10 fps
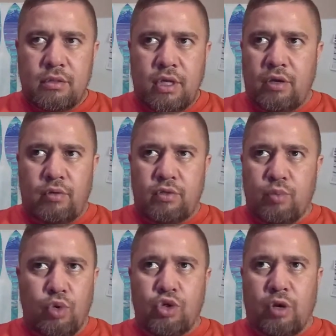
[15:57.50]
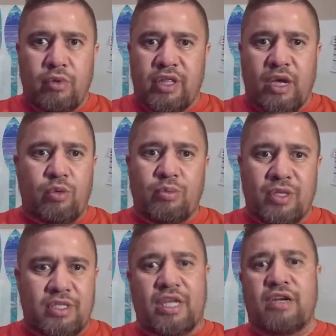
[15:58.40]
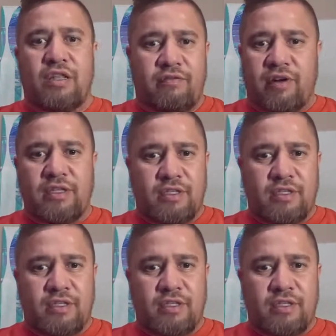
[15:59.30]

it was more common that women sat in the front